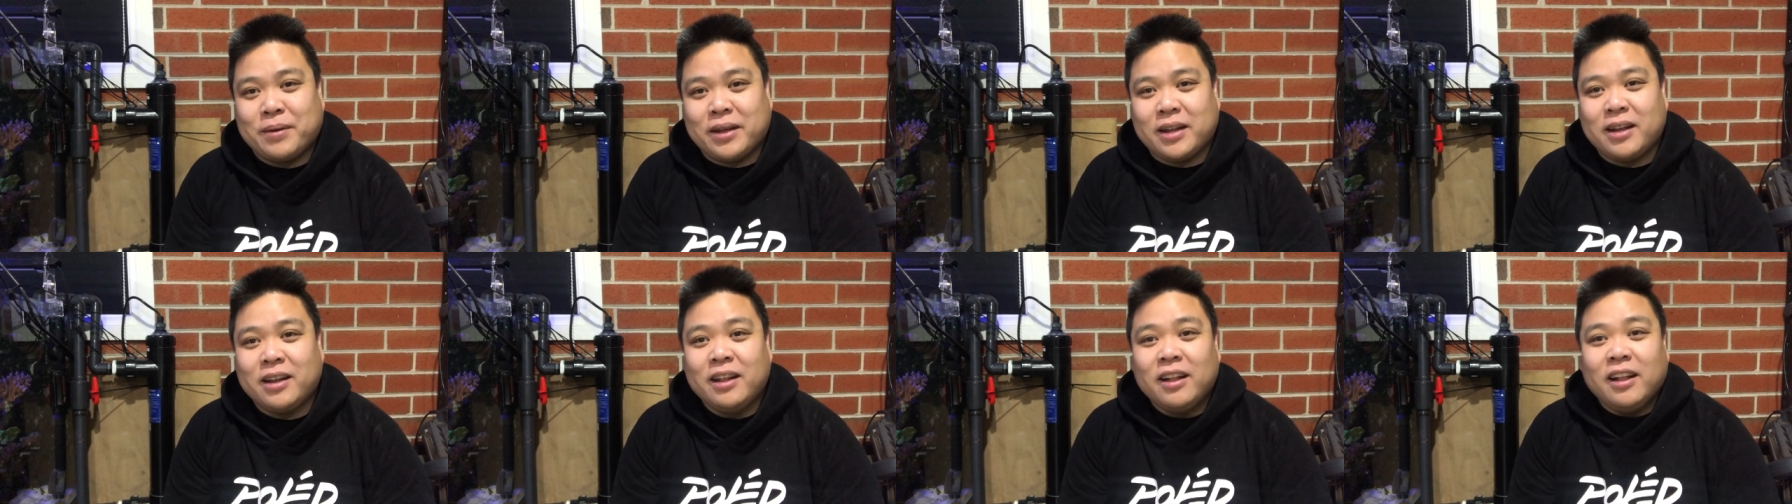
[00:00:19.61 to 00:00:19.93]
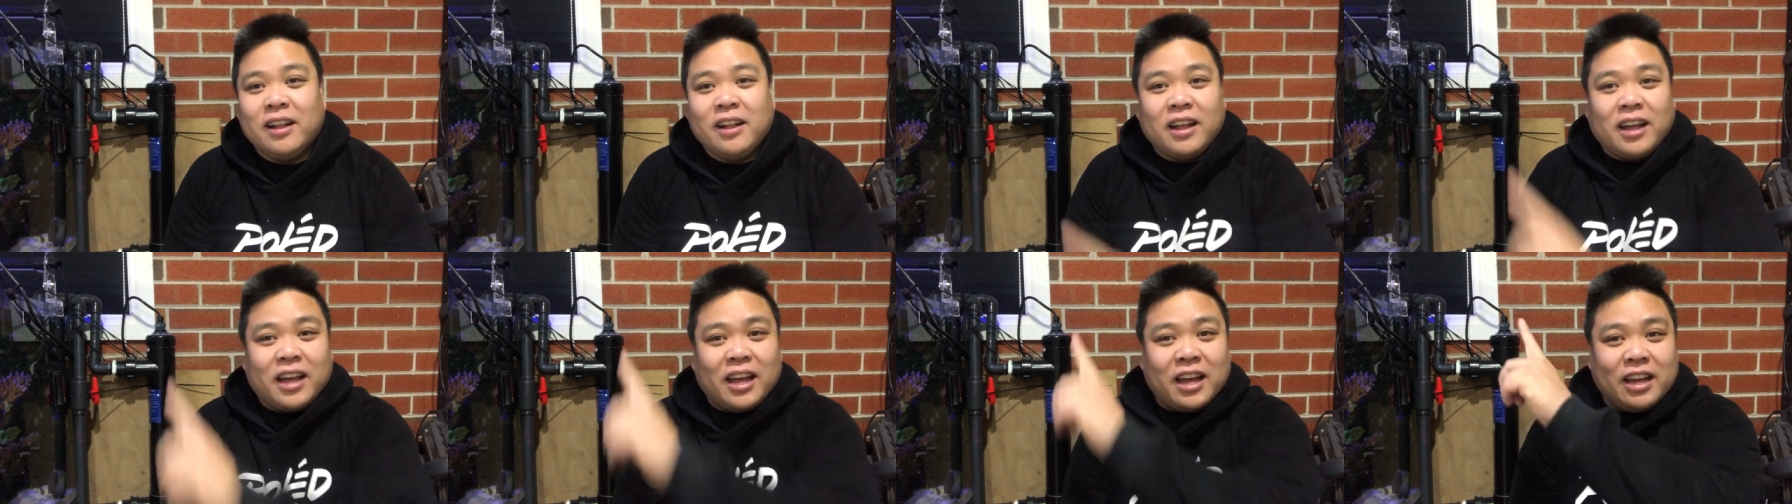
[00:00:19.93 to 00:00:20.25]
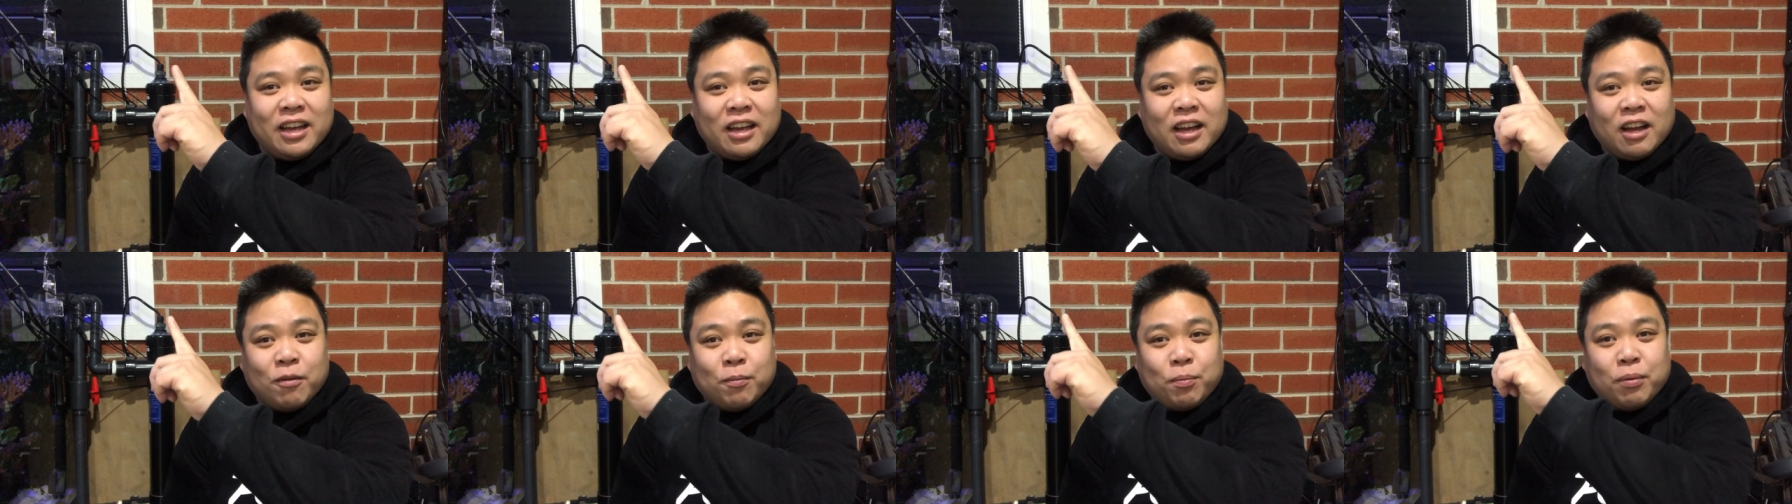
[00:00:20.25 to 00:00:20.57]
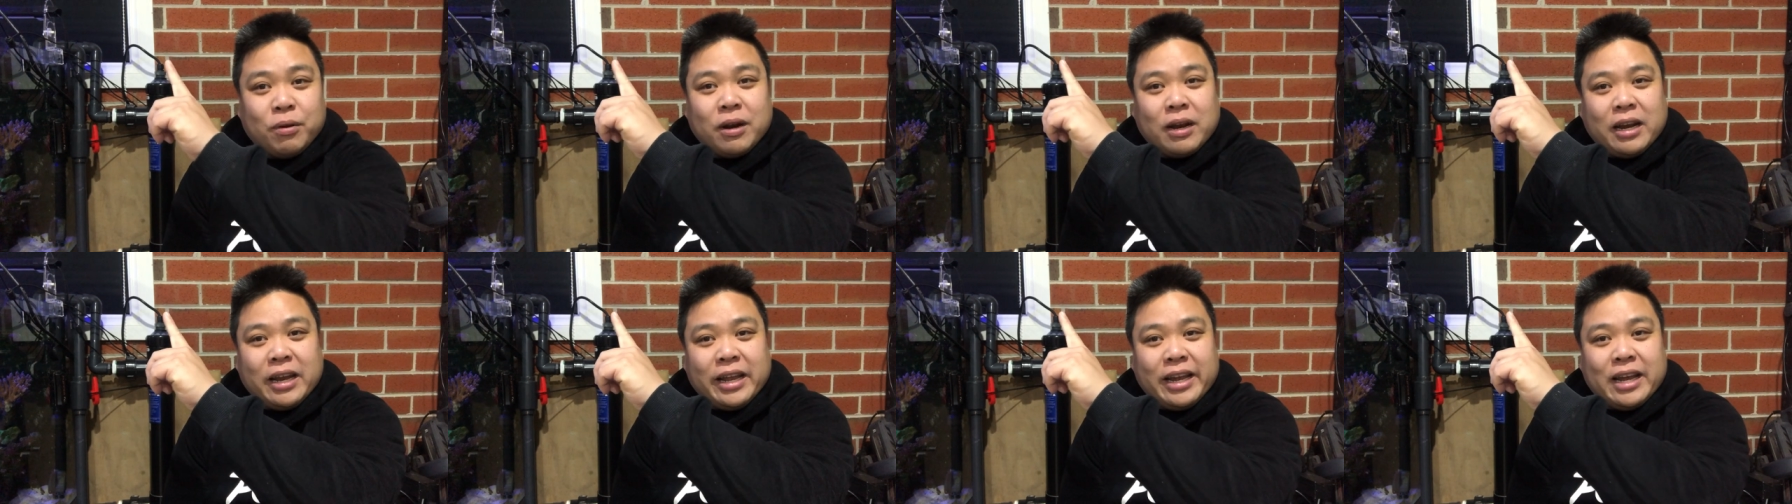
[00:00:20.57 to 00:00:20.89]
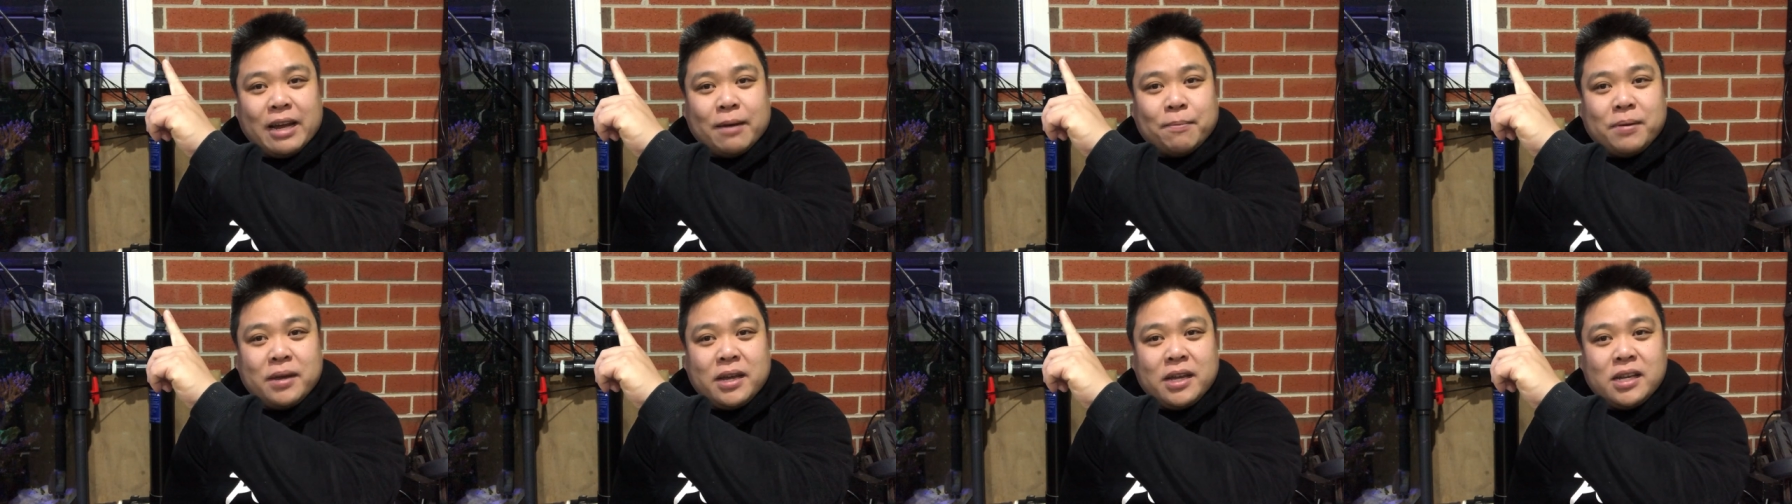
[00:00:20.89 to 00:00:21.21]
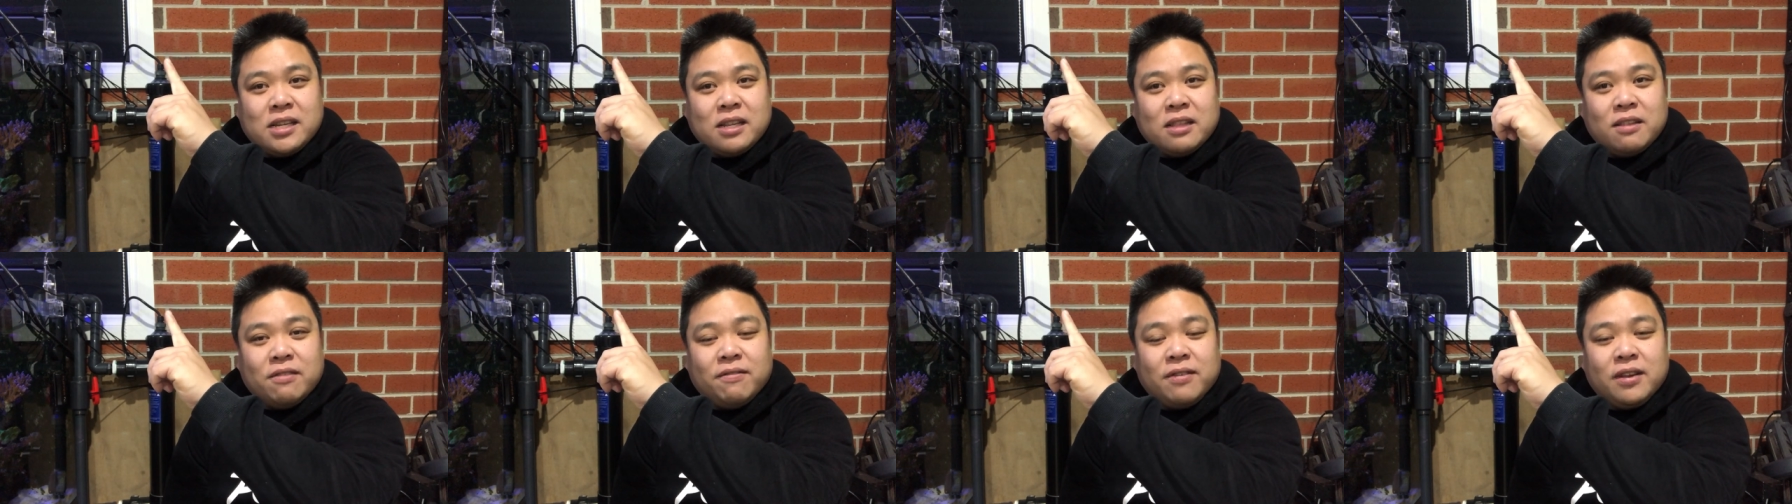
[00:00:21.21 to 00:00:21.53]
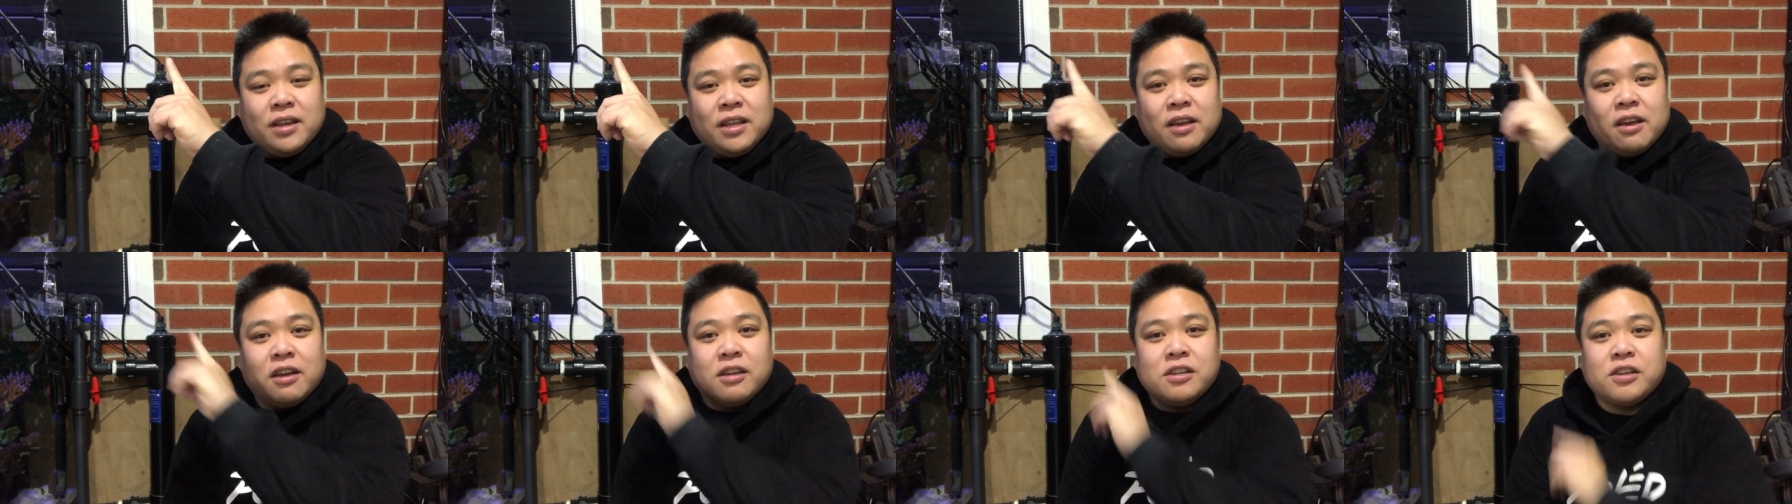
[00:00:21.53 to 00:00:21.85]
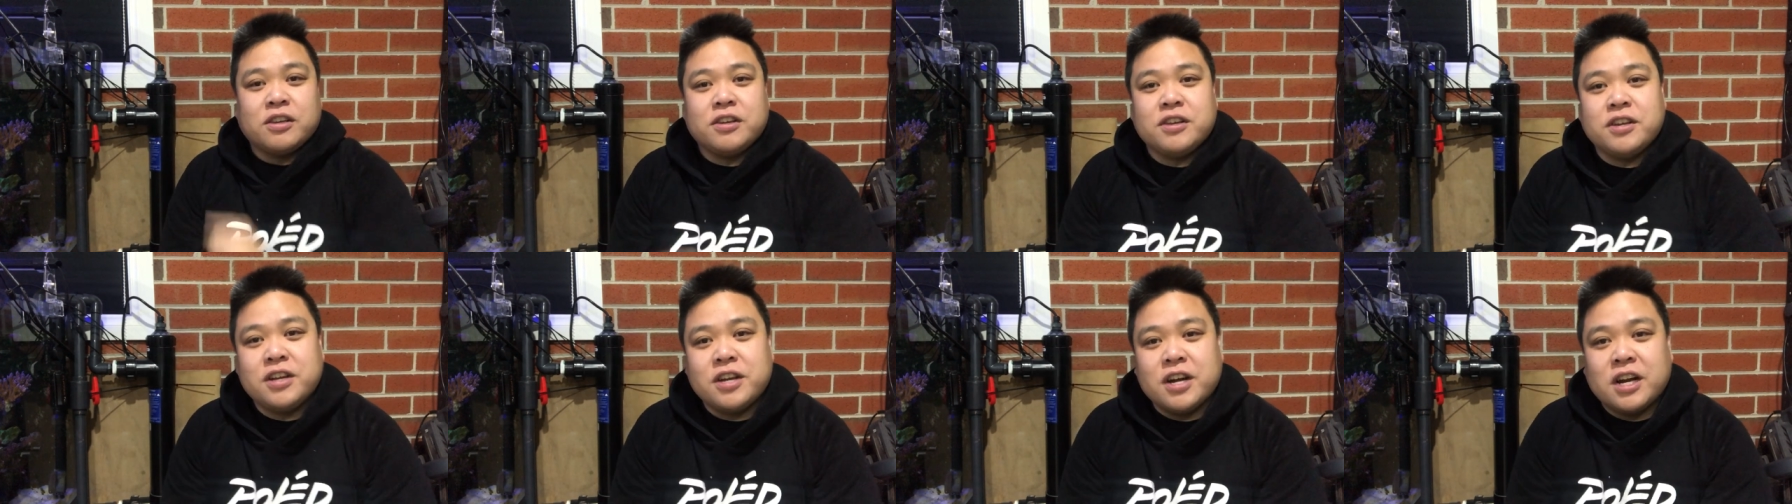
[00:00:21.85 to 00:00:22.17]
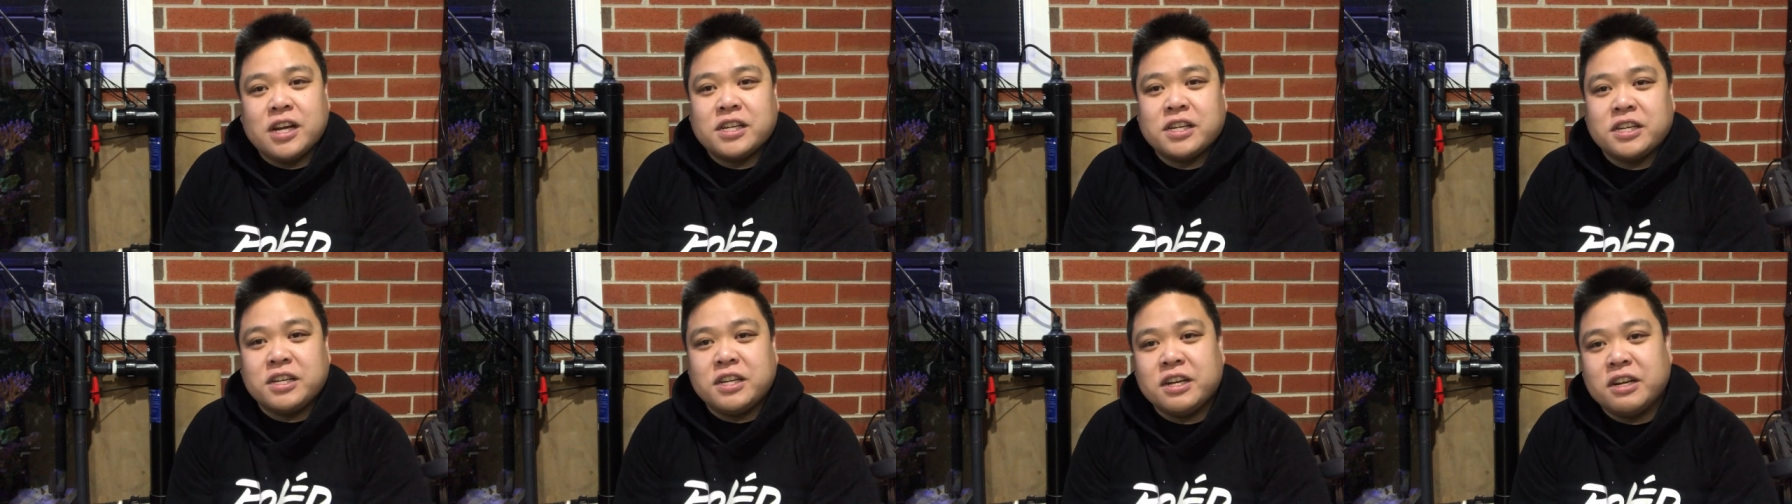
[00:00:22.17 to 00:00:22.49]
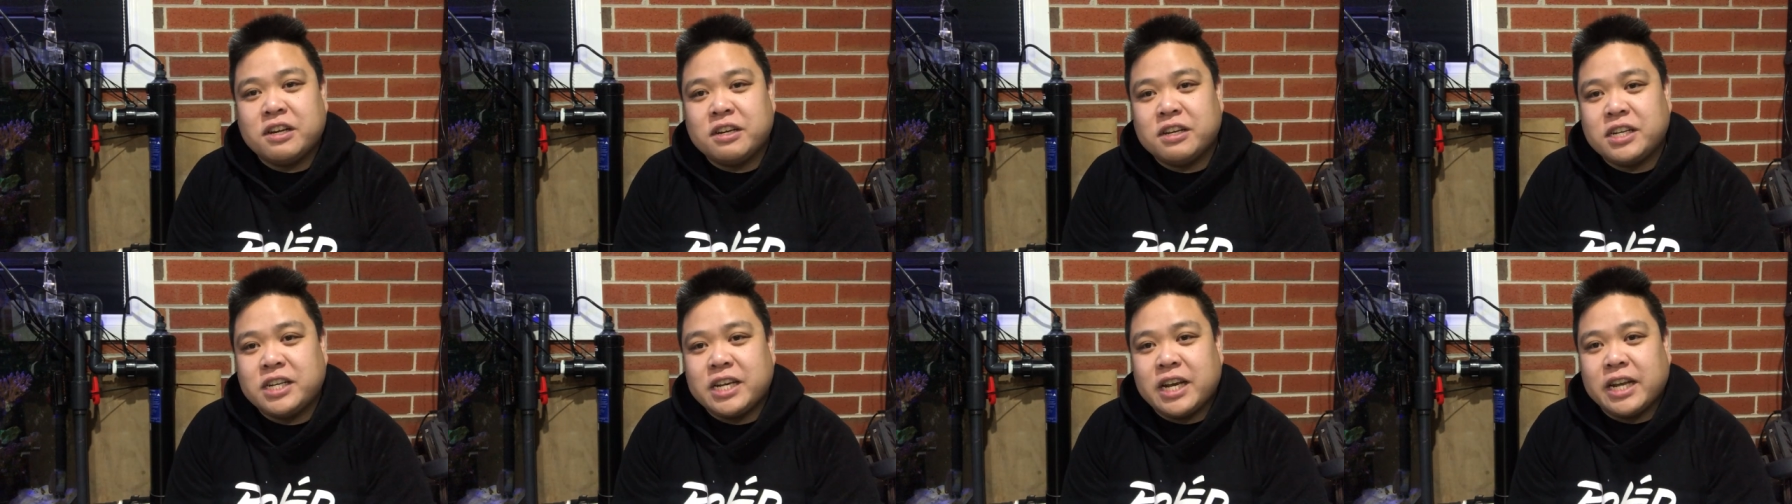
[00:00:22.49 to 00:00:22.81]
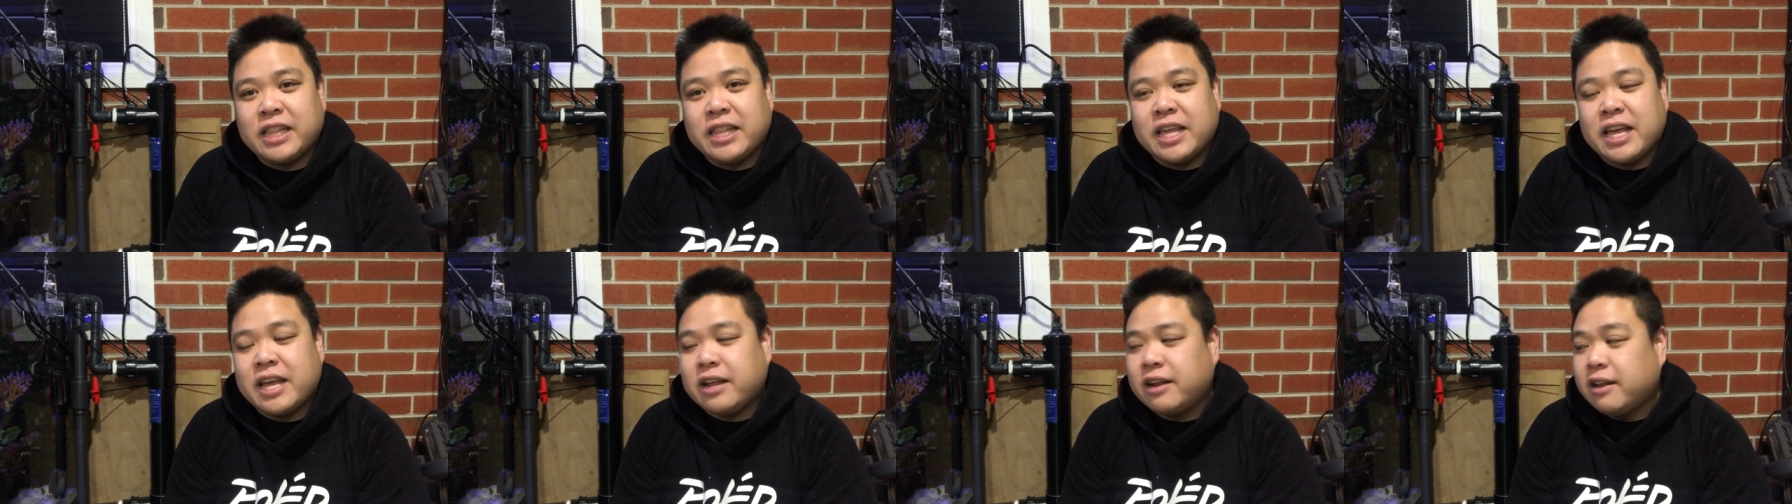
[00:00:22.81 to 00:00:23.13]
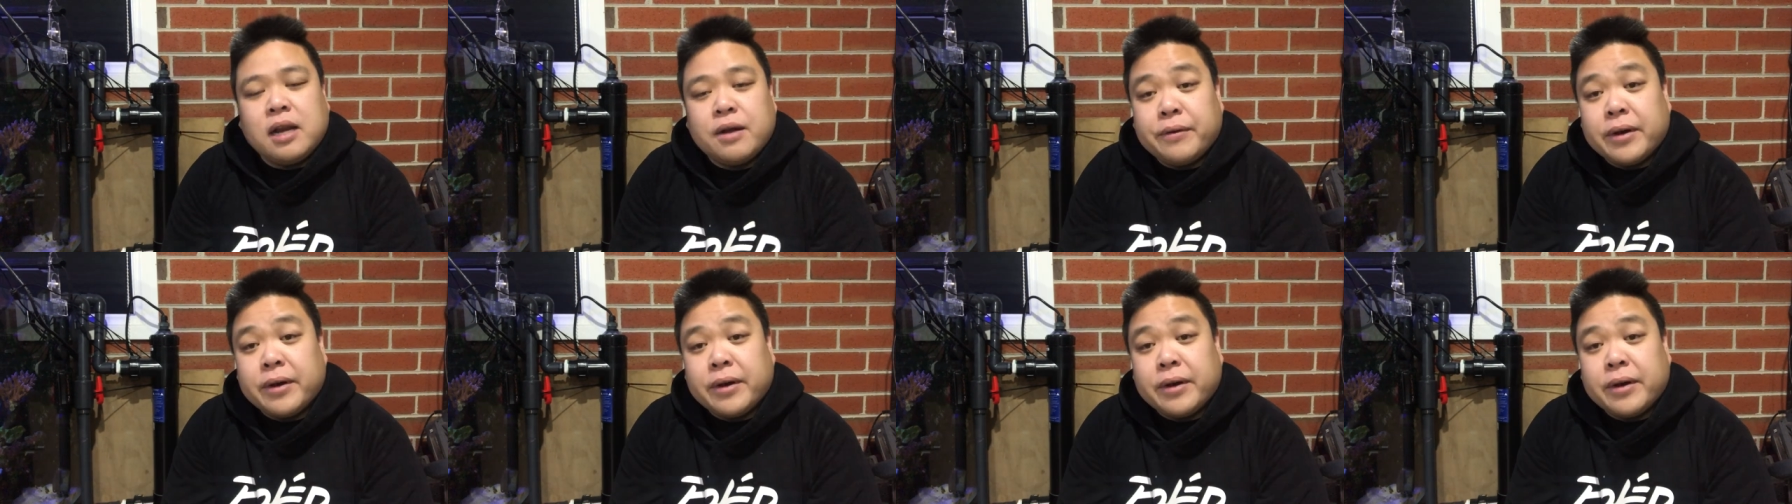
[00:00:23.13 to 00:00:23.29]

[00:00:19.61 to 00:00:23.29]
but I'll put a link up here to the video so you guys can go and check that.